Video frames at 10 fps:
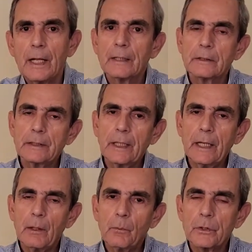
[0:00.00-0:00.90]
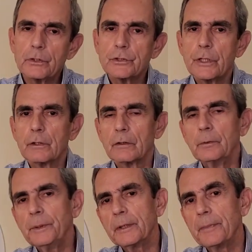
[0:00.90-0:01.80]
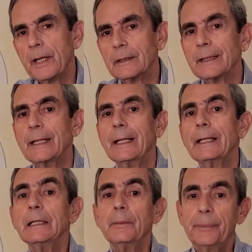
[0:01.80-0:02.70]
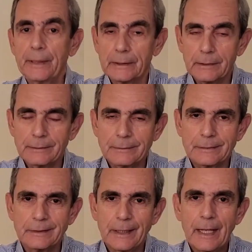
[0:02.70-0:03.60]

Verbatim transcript: And today I wanted to share a little bit about independence